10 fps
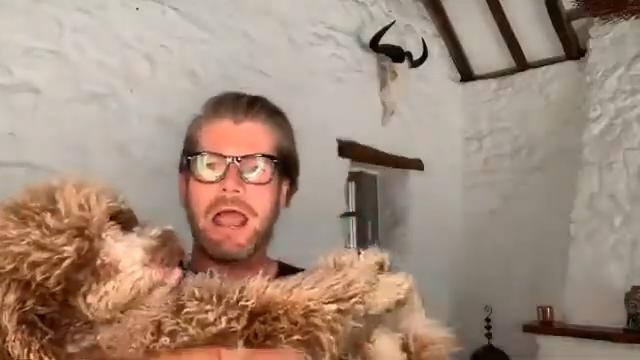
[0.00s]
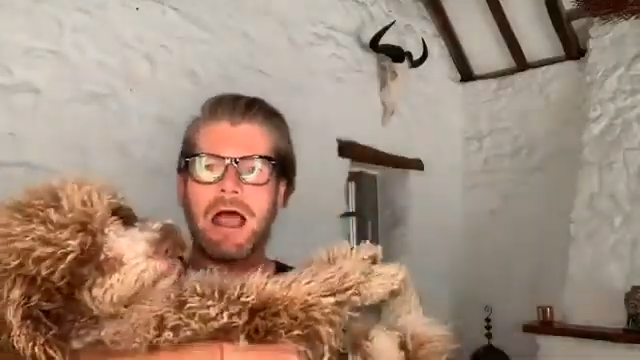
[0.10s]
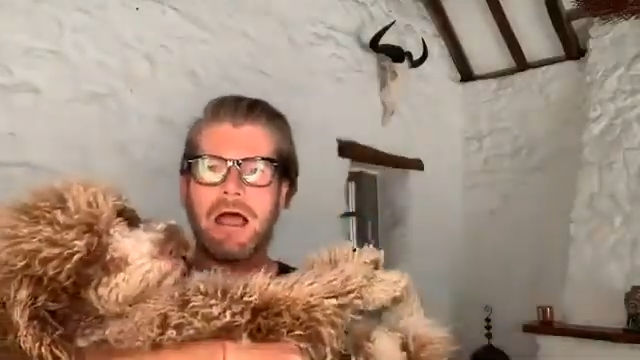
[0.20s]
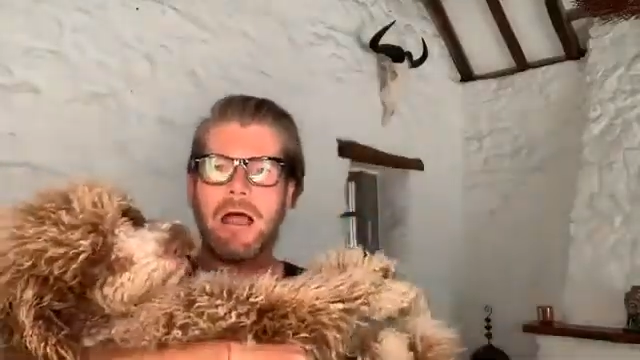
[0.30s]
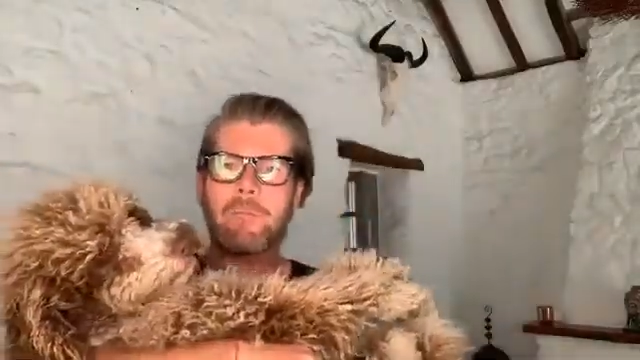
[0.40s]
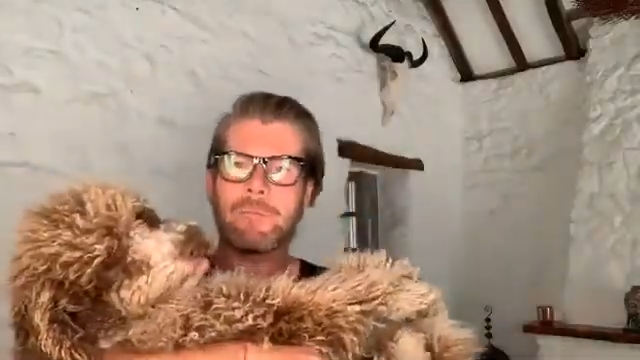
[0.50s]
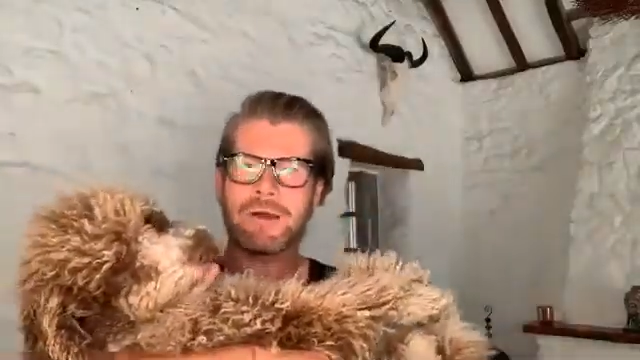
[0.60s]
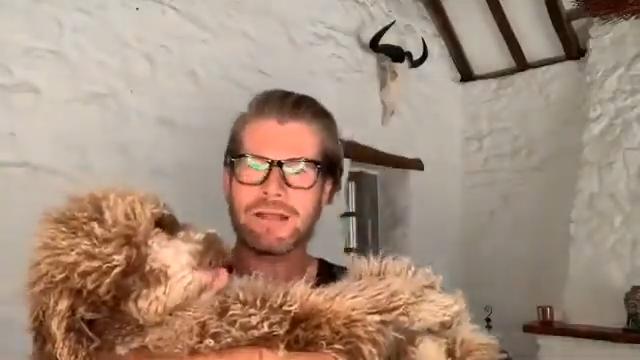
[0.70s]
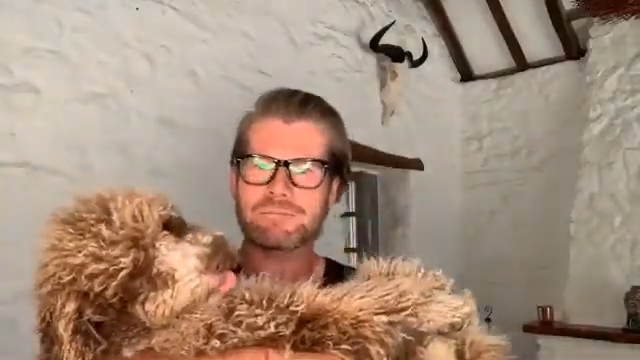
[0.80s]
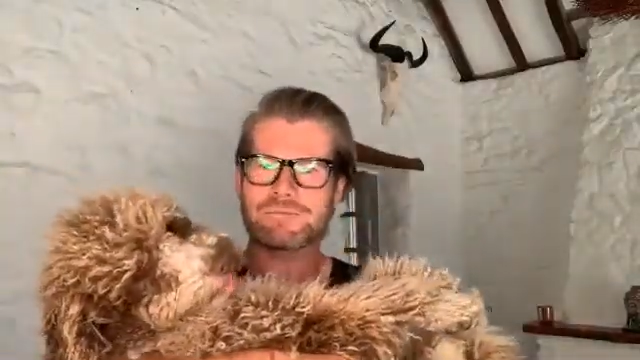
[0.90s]

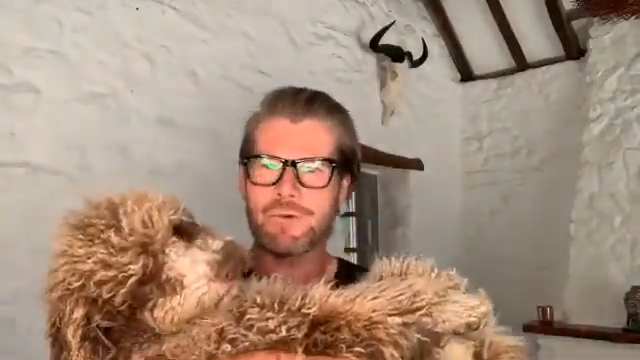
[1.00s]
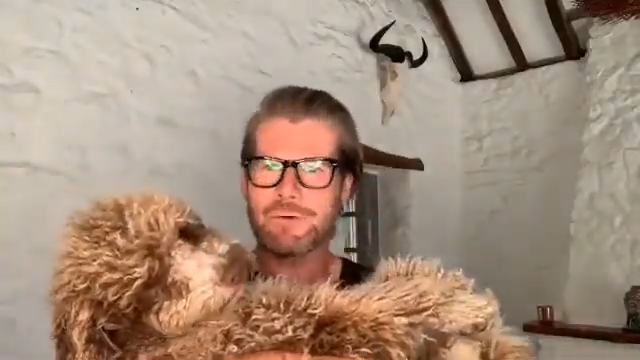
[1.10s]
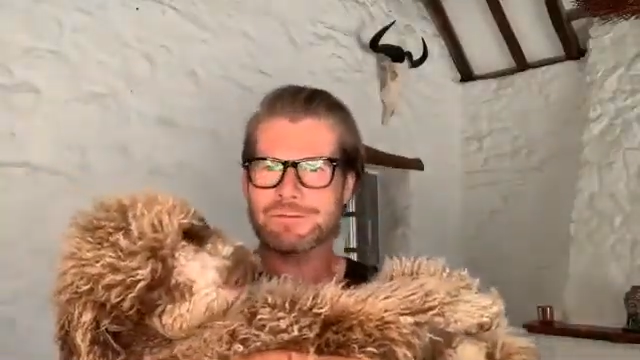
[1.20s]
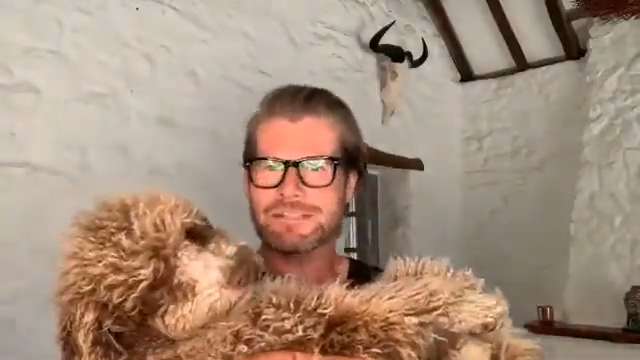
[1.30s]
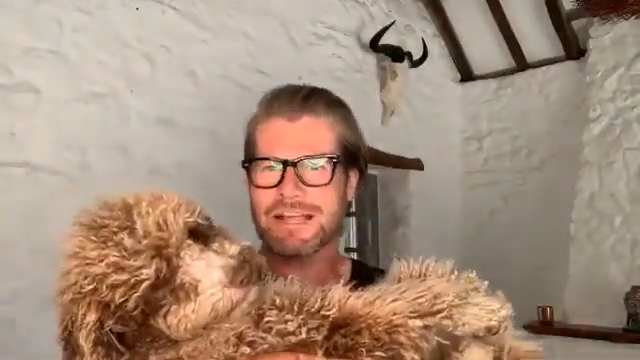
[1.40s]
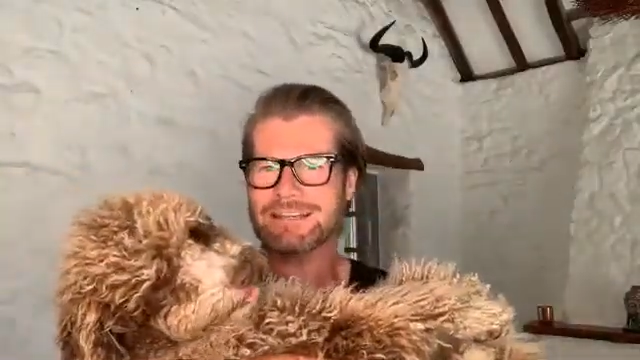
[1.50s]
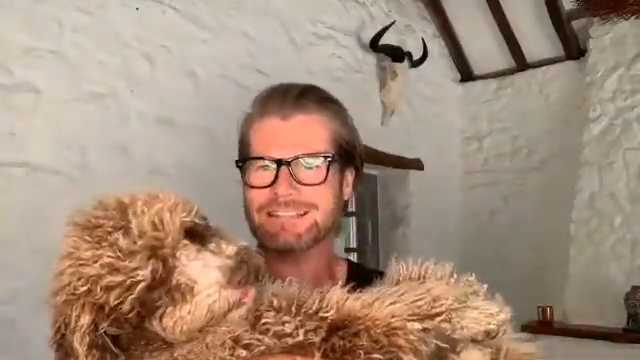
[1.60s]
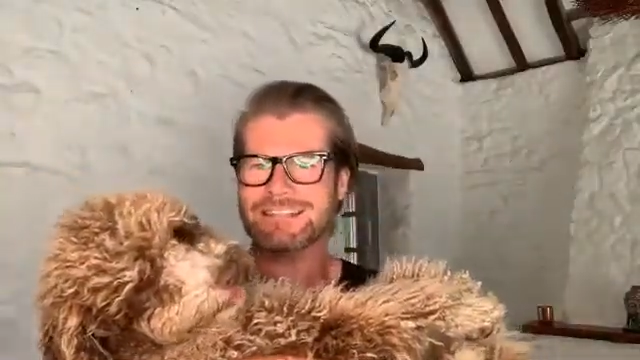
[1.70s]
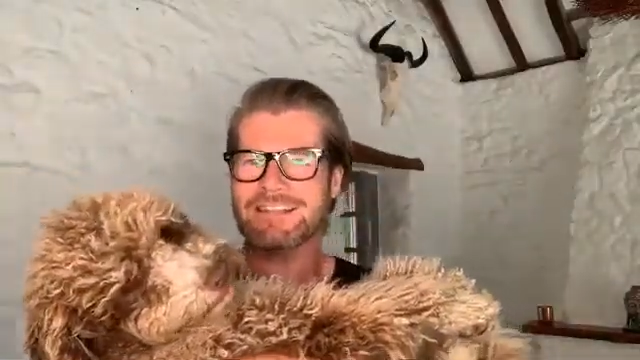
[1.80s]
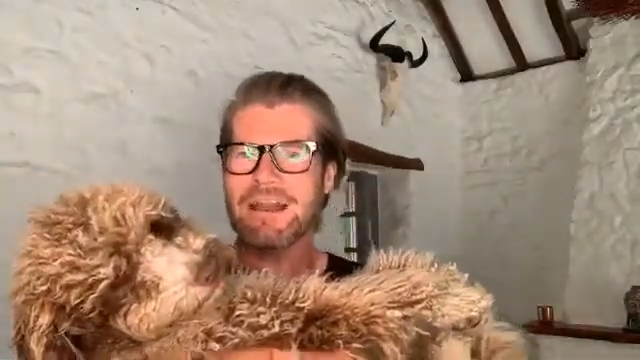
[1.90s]
My name is Rowan
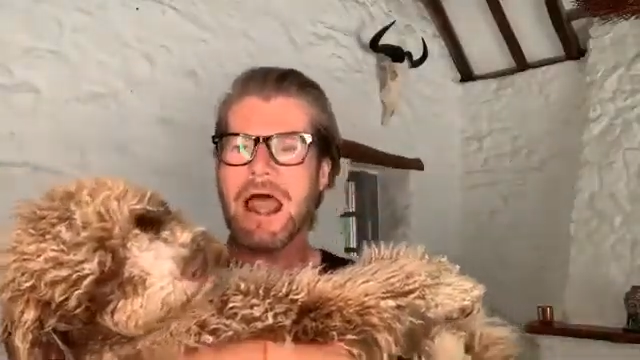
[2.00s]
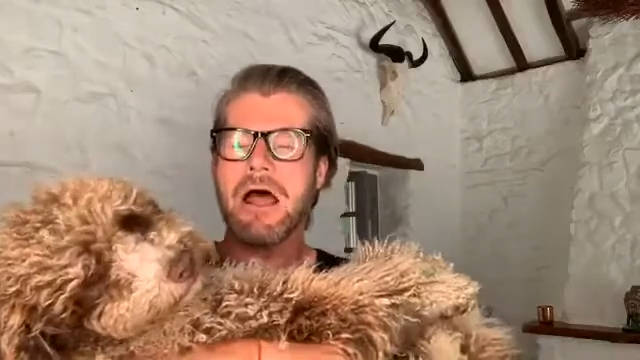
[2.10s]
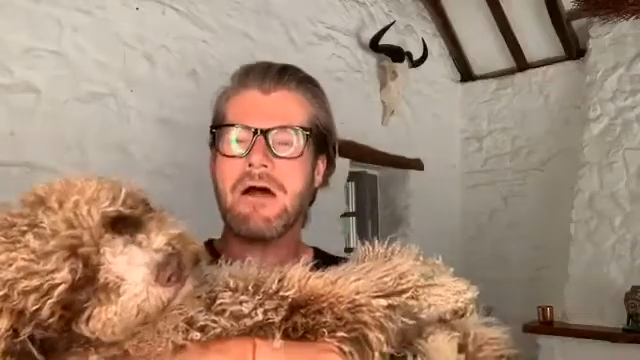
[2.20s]
Sanderson.